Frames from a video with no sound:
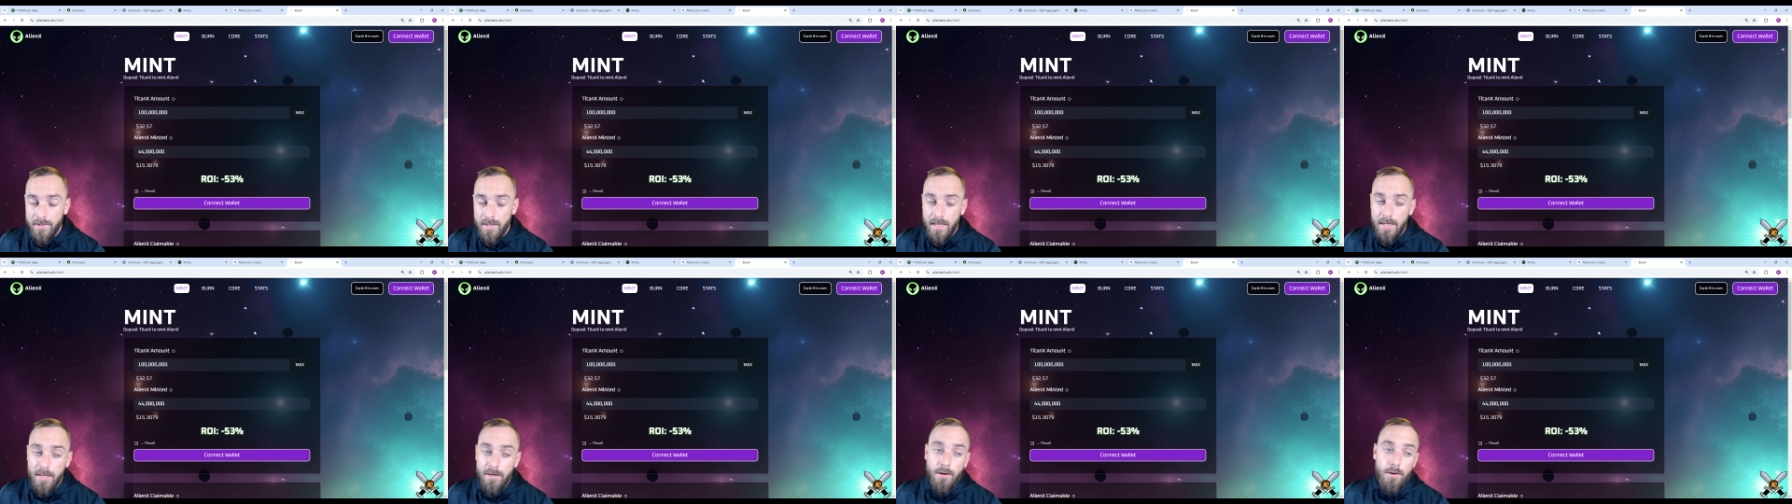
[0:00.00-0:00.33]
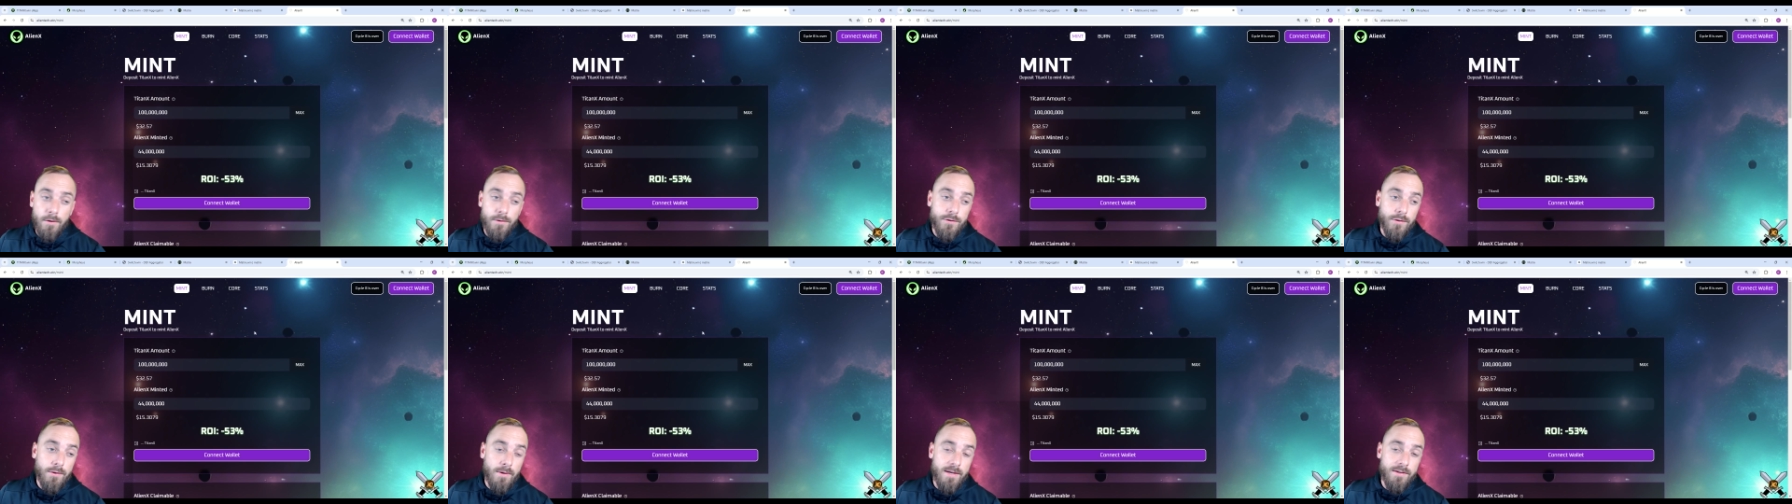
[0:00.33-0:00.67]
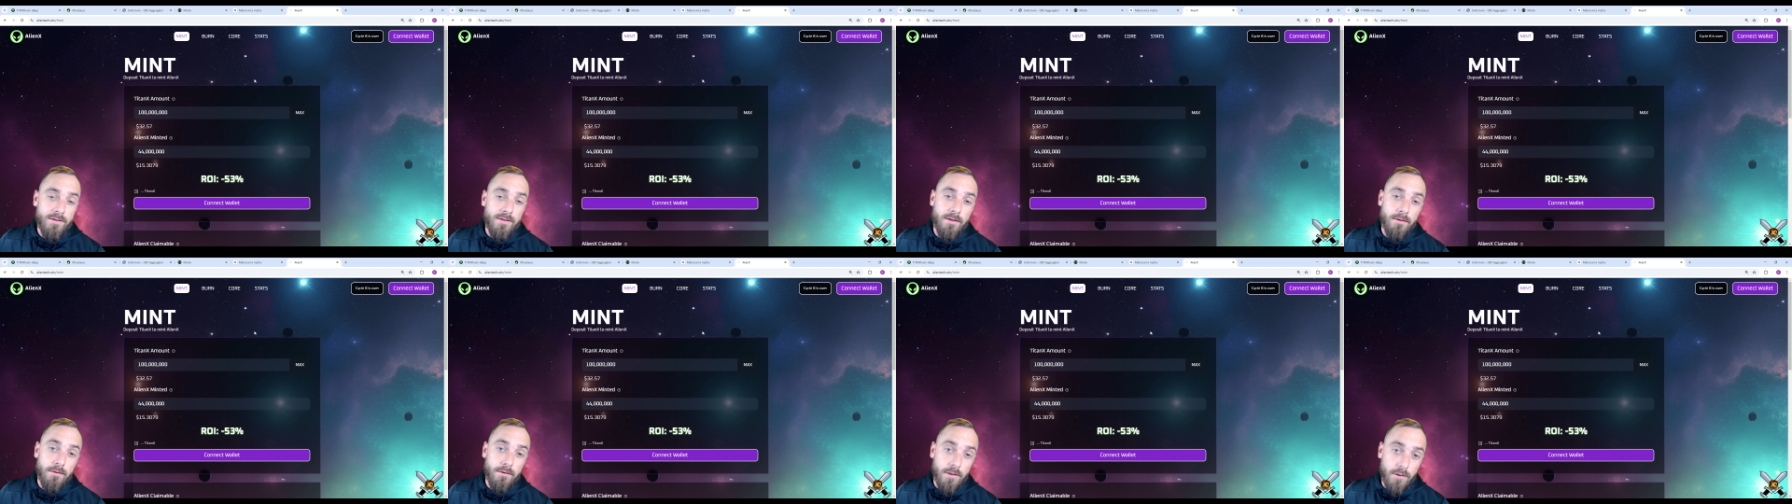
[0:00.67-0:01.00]
It also
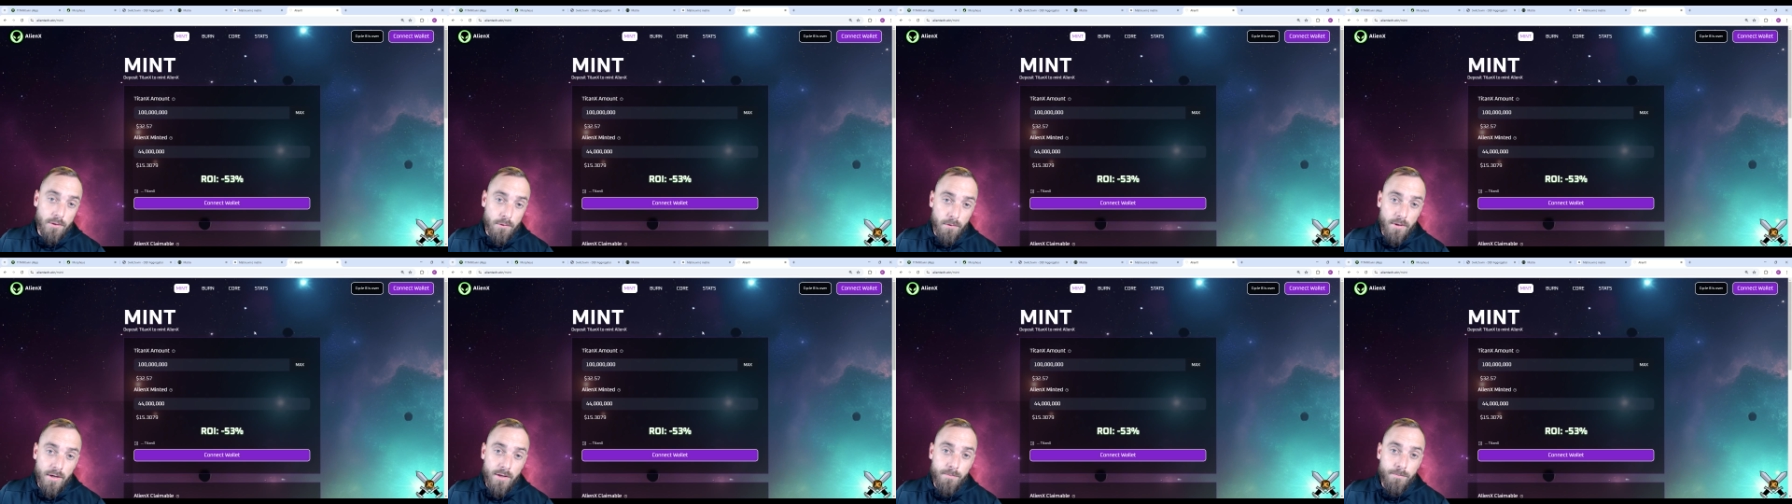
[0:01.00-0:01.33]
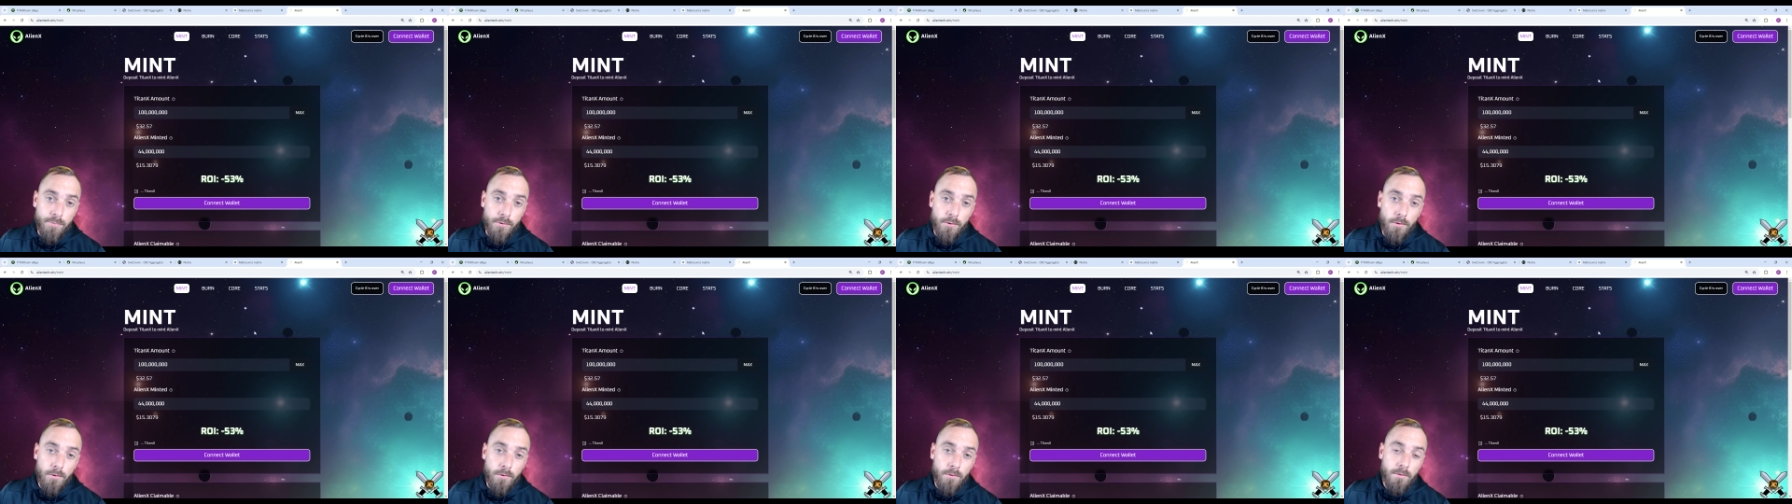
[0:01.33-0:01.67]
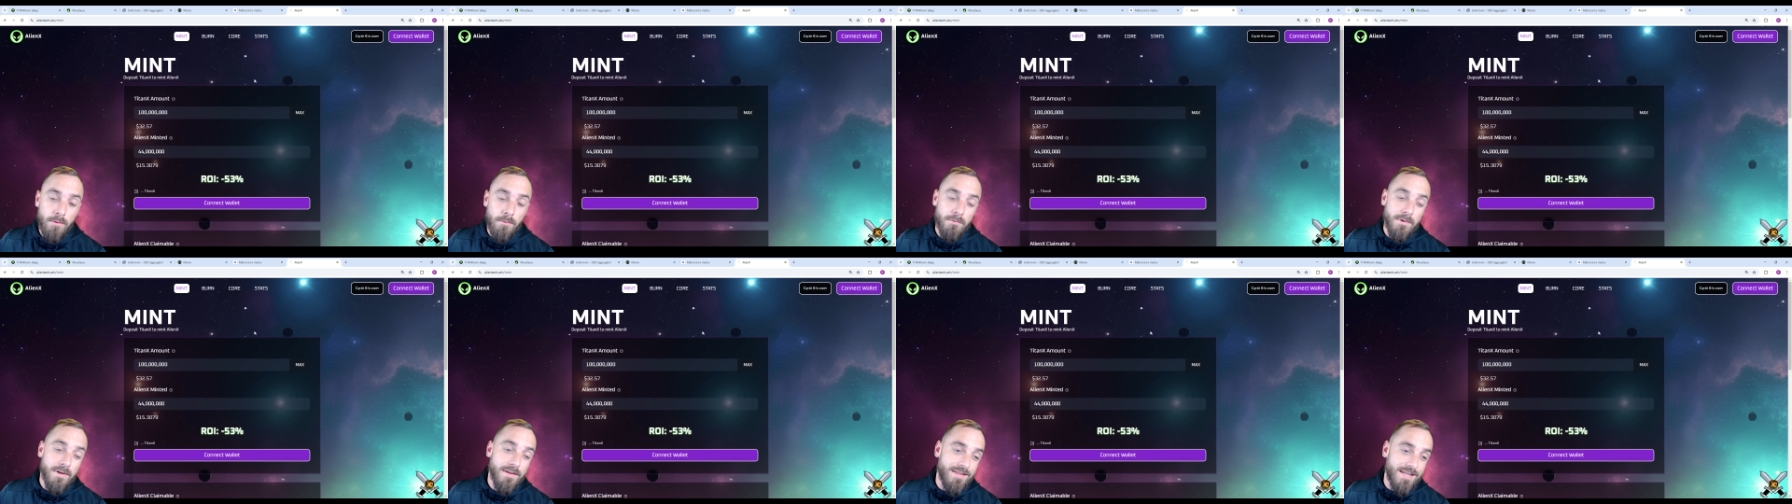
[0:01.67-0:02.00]
has a liquidity pool
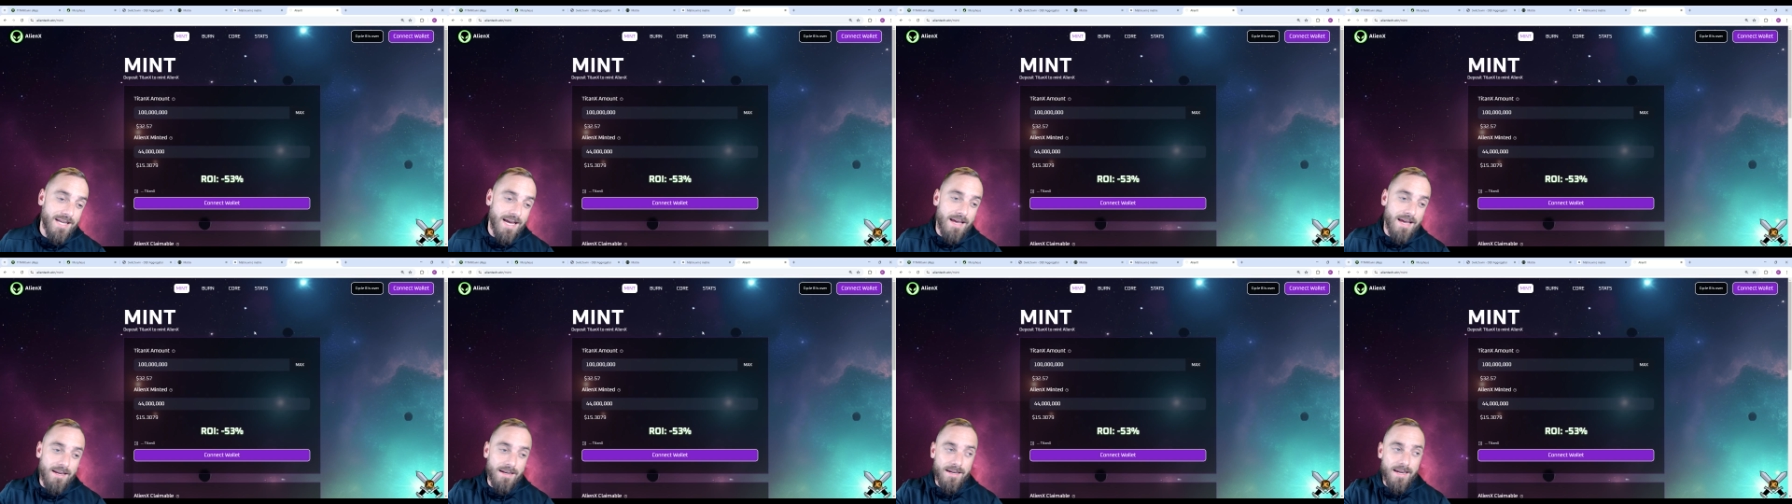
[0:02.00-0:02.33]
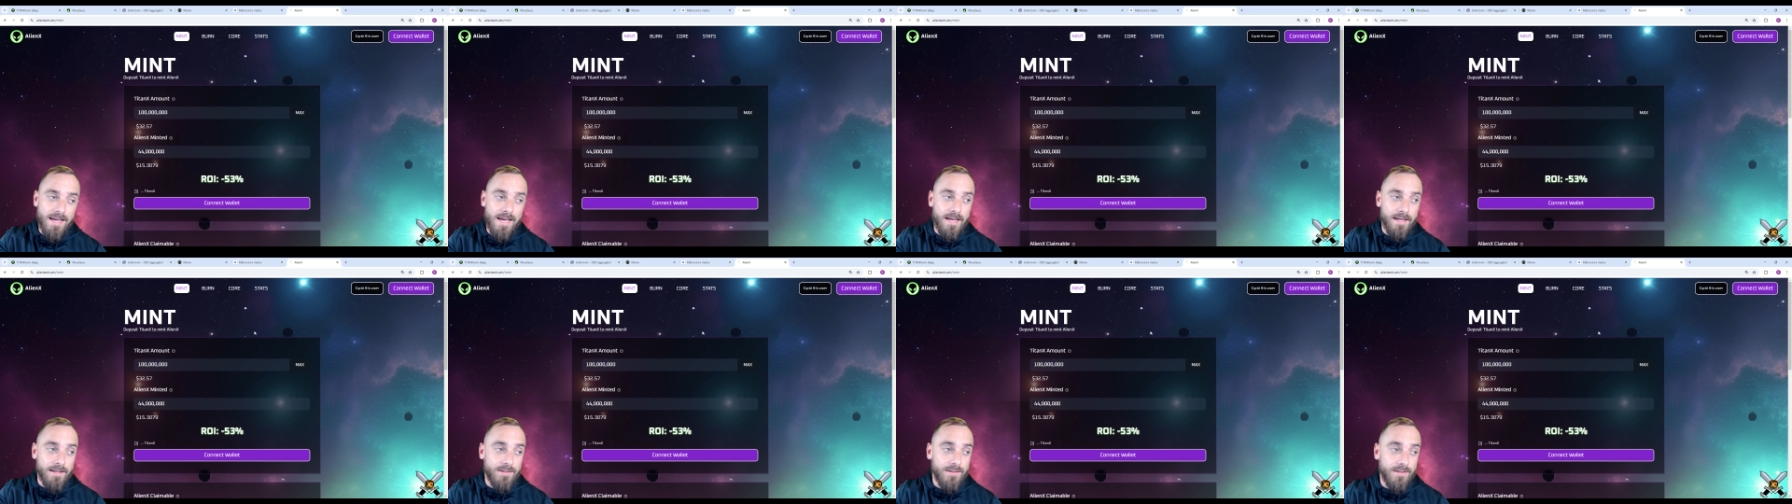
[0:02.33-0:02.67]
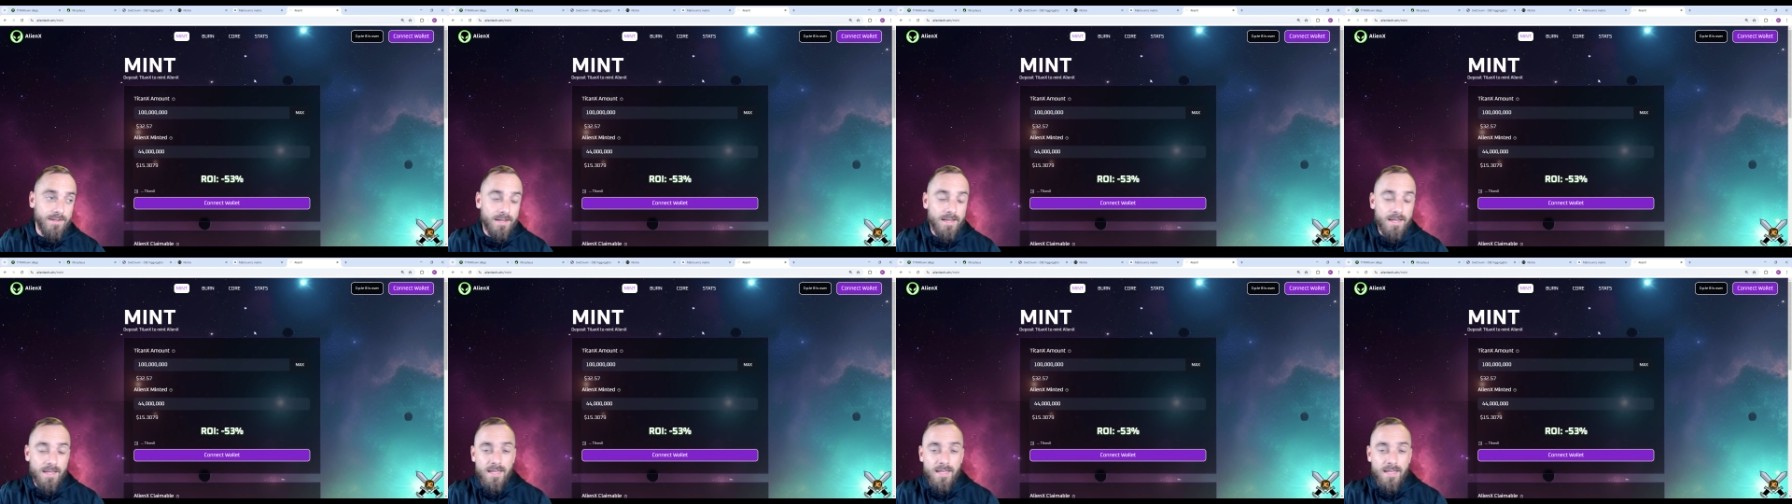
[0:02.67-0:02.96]
with TitanX.